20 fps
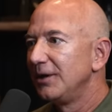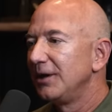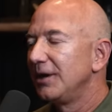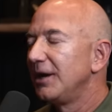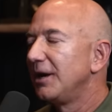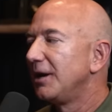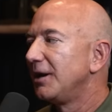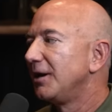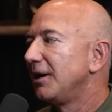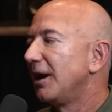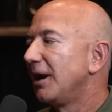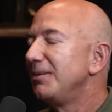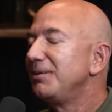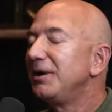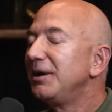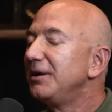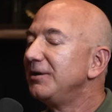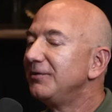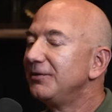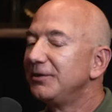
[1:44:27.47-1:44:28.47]
And I'm
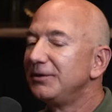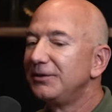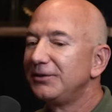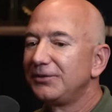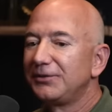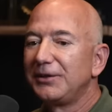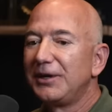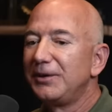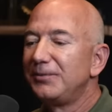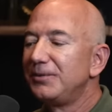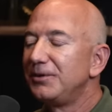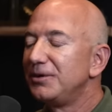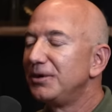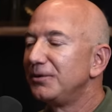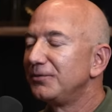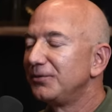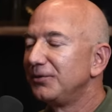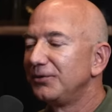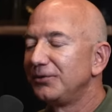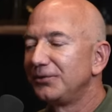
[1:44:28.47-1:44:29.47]
not even going to say we
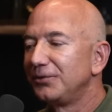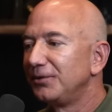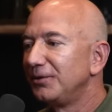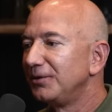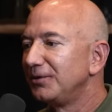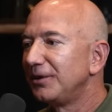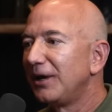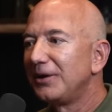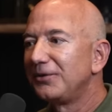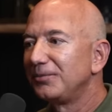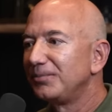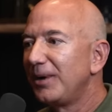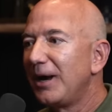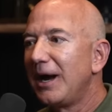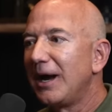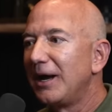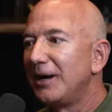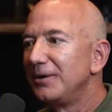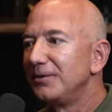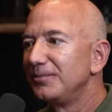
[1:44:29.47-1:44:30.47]
know for sure that that's
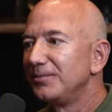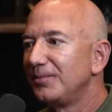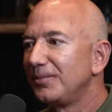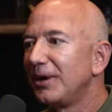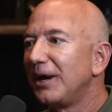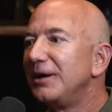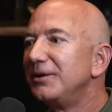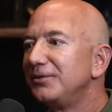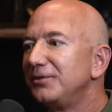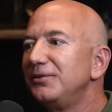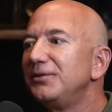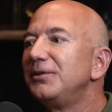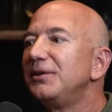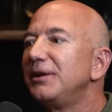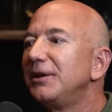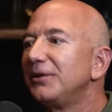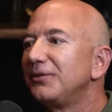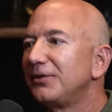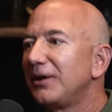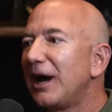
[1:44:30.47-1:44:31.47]
bad, but I do think it's